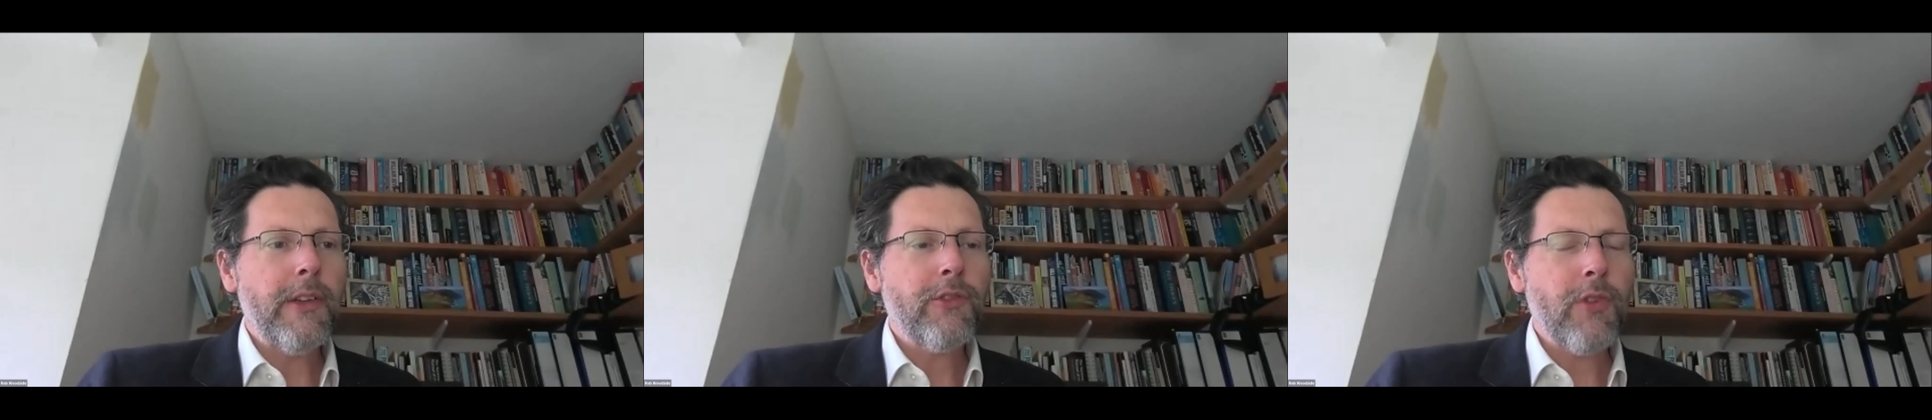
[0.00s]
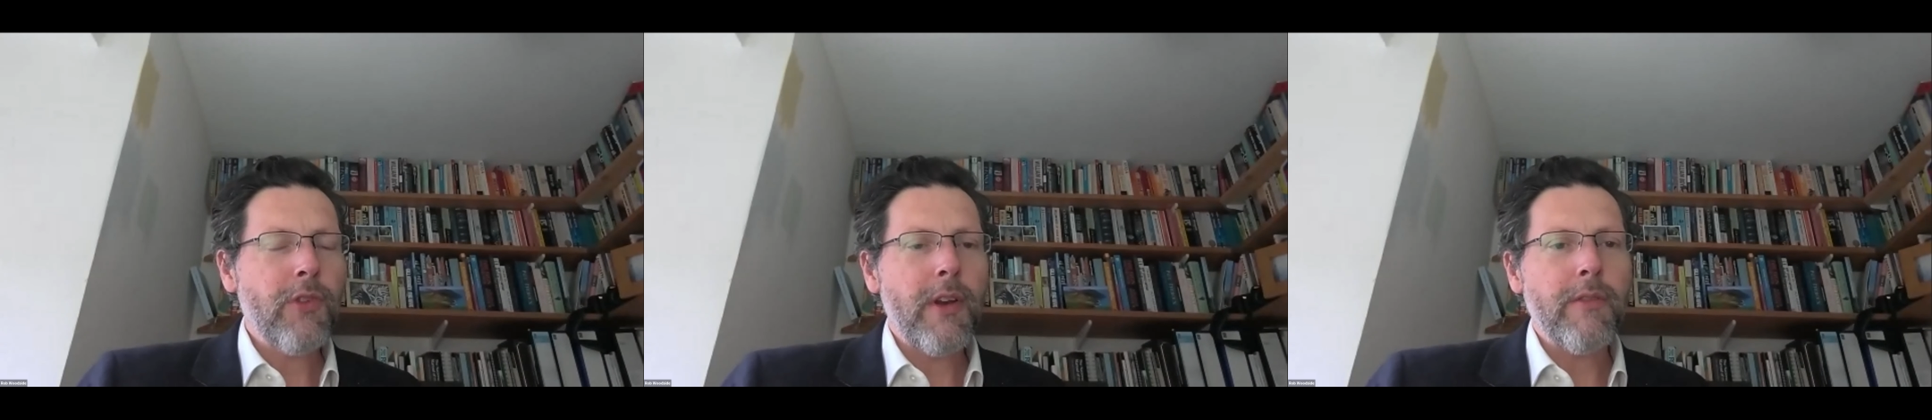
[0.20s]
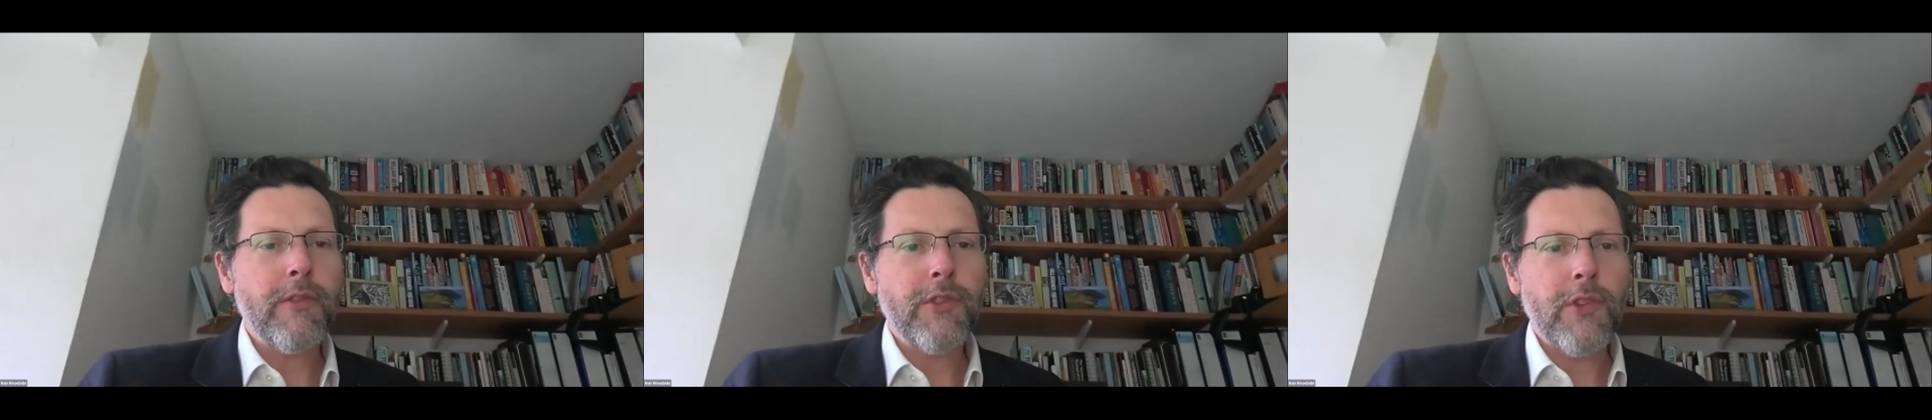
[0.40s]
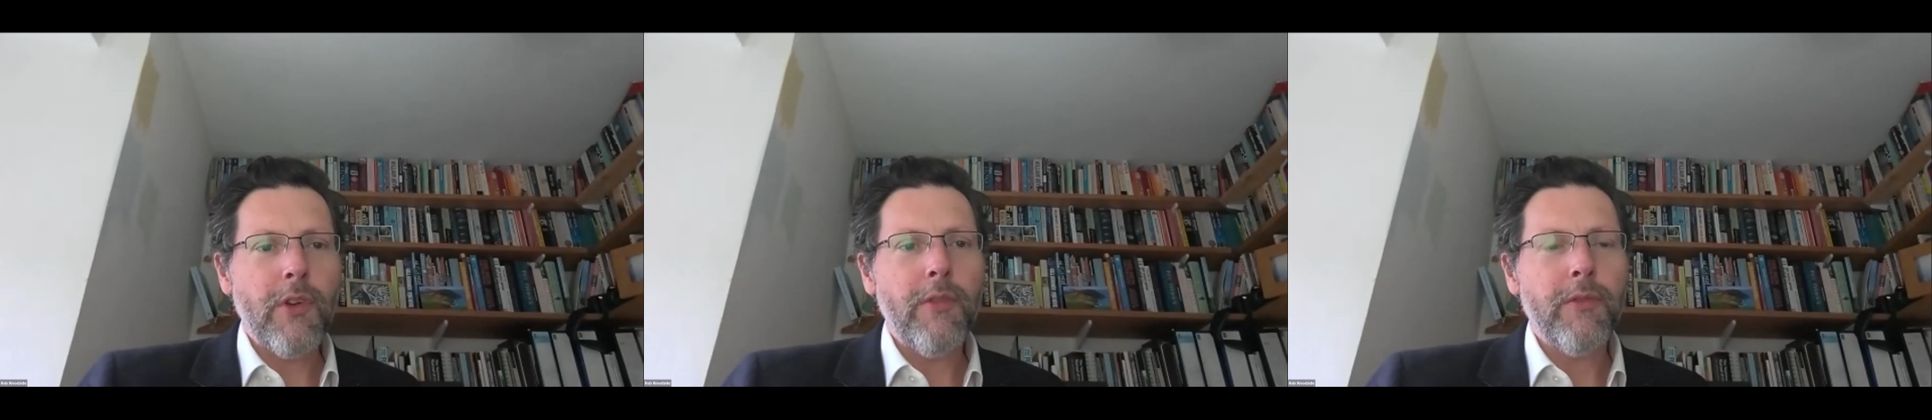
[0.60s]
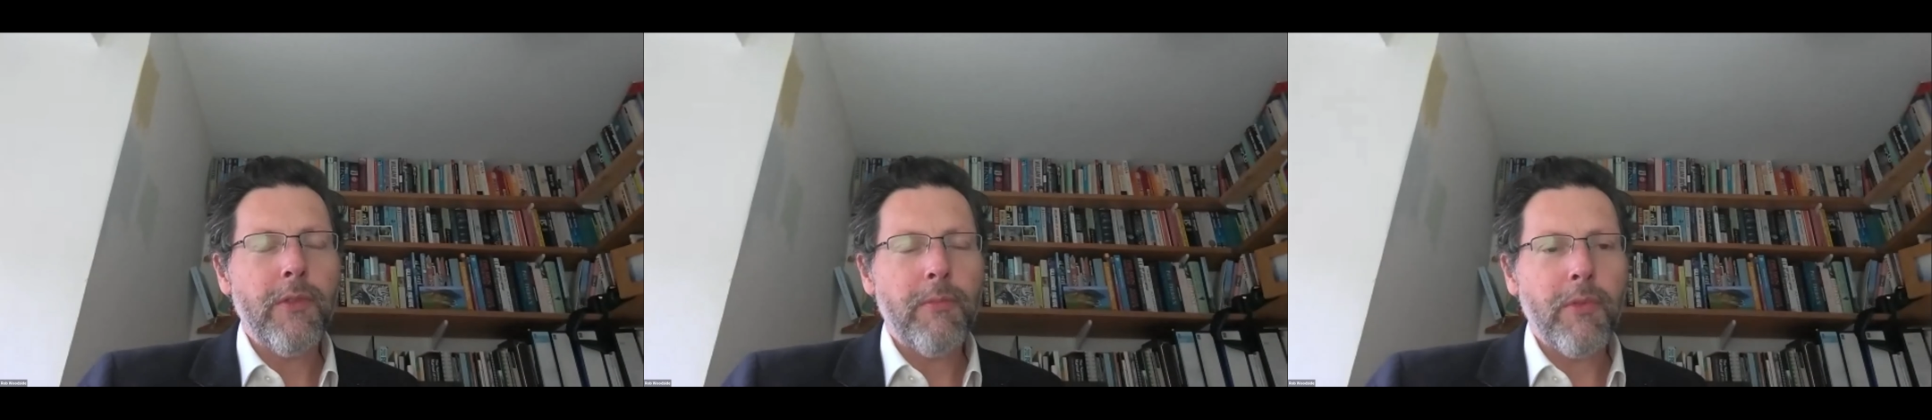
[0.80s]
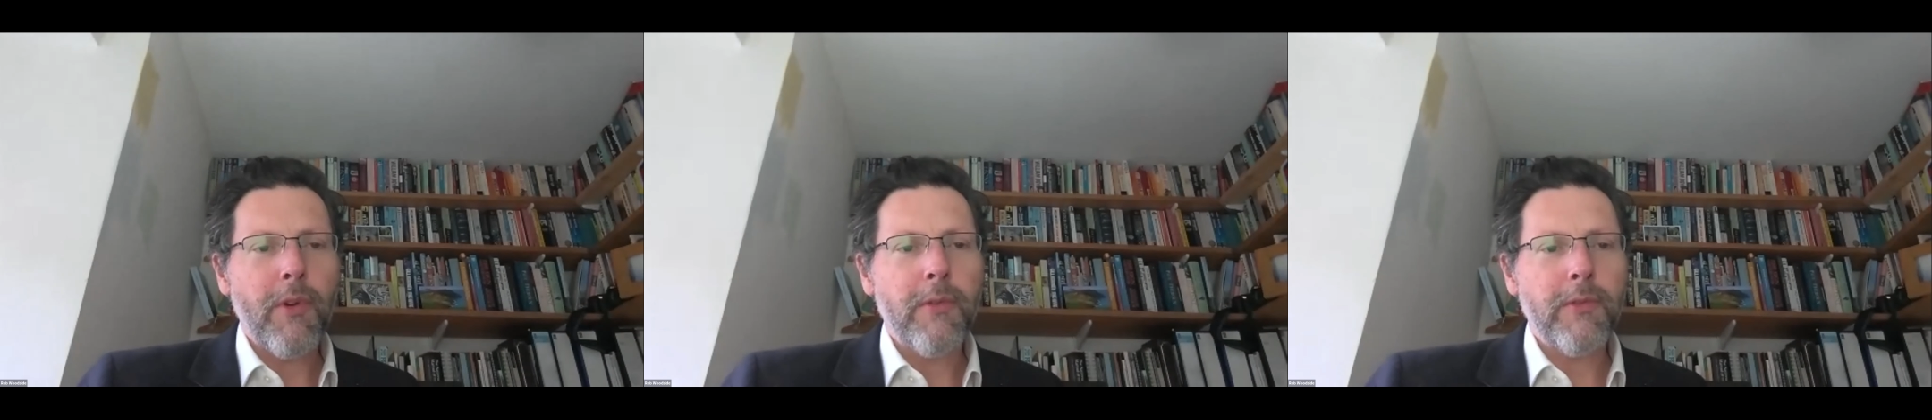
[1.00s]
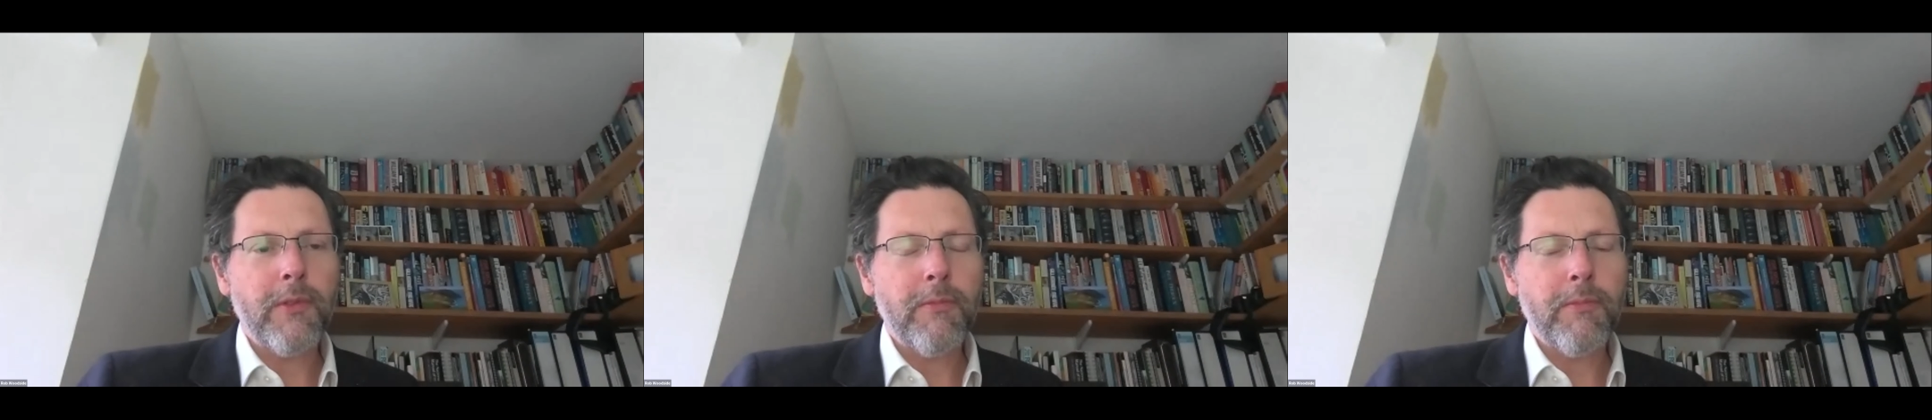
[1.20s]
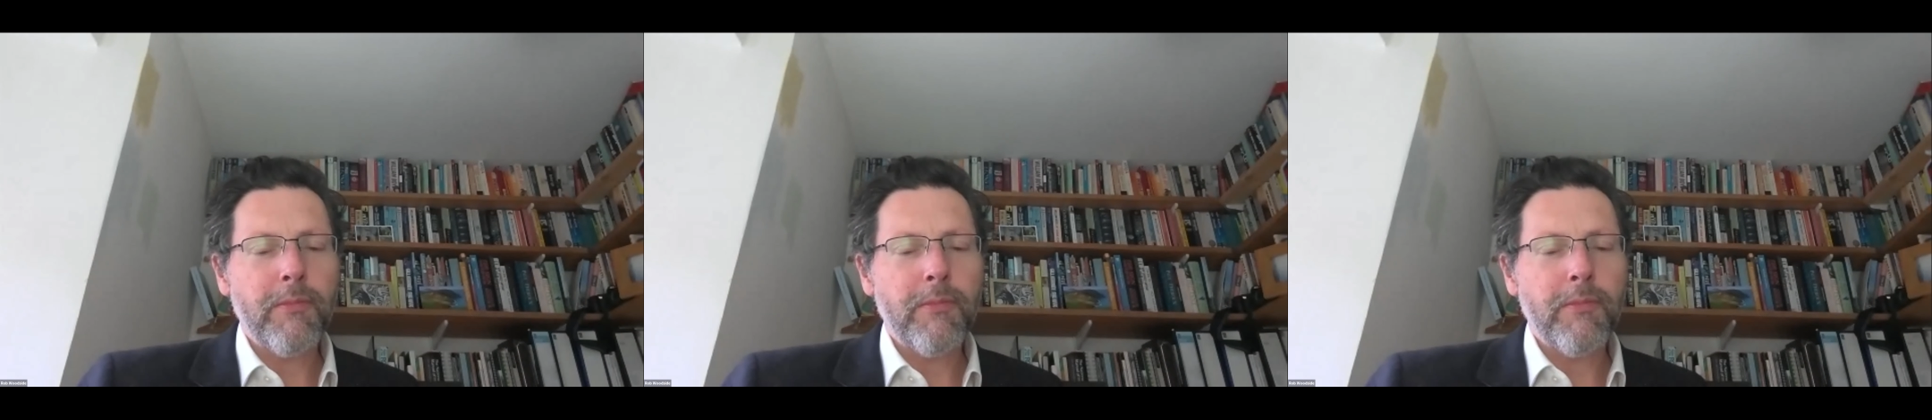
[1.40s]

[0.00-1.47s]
trying to resolve the